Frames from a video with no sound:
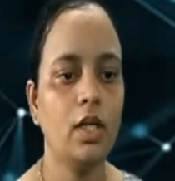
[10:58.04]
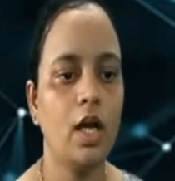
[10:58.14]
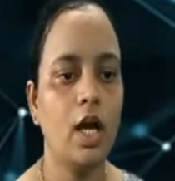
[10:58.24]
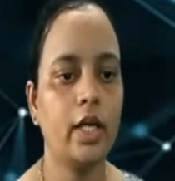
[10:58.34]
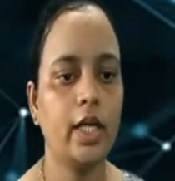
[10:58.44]

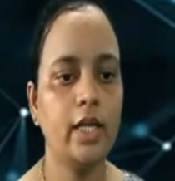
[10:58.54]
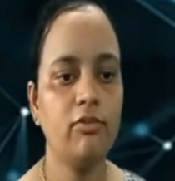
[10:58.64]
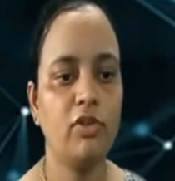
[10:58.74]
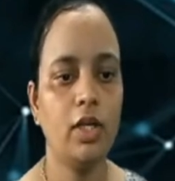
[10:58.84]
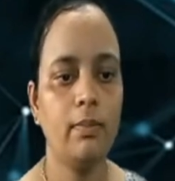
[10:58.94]
Again
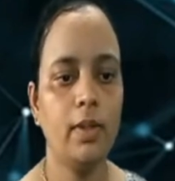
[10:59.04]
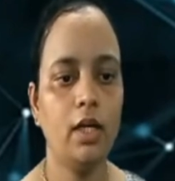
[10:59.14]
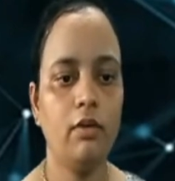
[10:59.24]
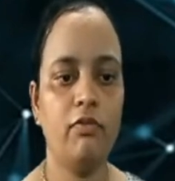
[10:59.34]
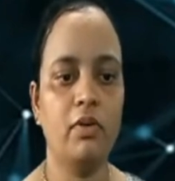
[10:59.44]

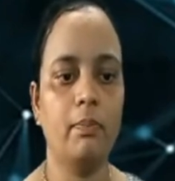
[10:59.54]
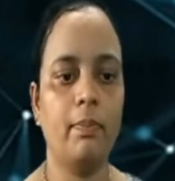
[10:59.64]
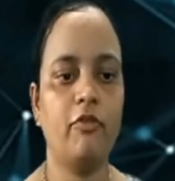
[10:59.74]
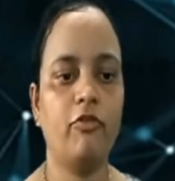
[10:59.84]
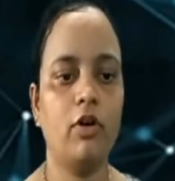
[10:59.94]
3B, we
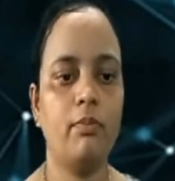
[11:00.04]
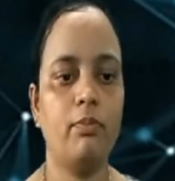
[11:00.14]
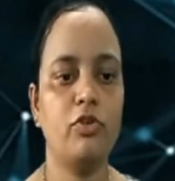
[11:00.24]
perform push